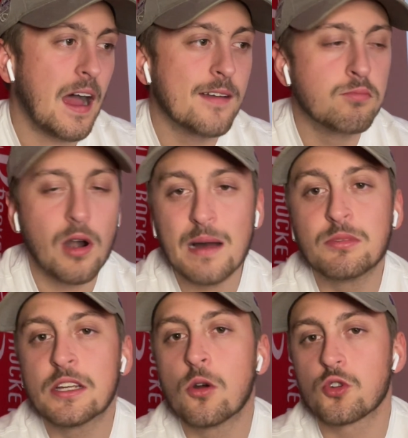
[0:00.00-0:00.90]
I'd
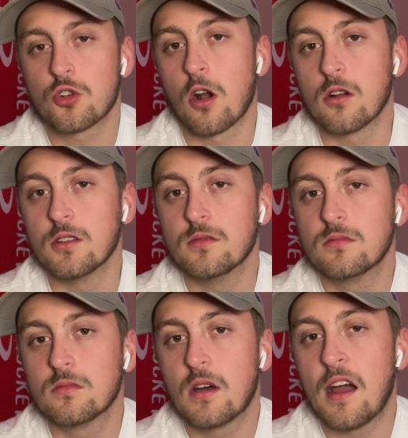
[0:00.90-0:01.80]
probably go Charlotte.
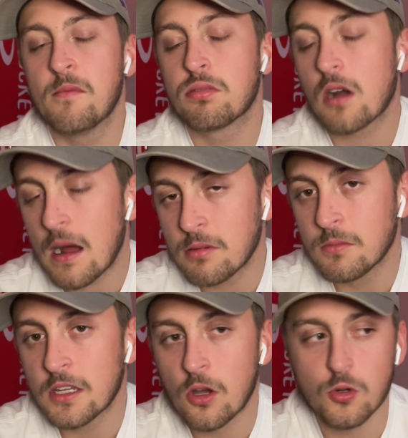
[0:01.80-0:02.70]
I'd
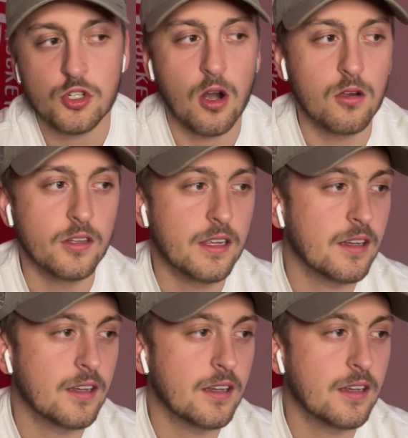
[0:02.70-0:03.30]
probably go Charlotte.